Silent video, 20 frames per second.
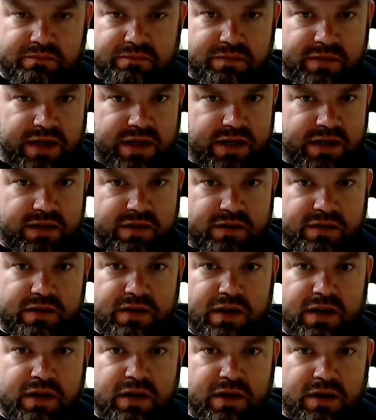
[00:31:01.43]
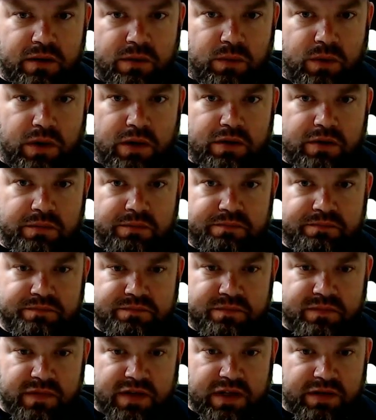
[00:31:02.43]
hey, welcome.
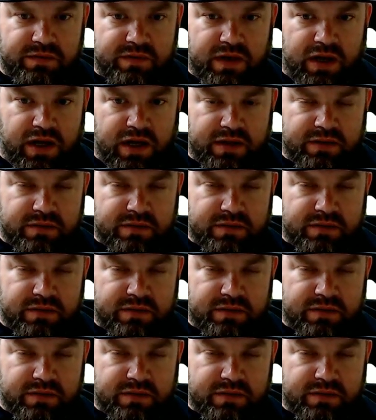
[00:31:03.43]
If not,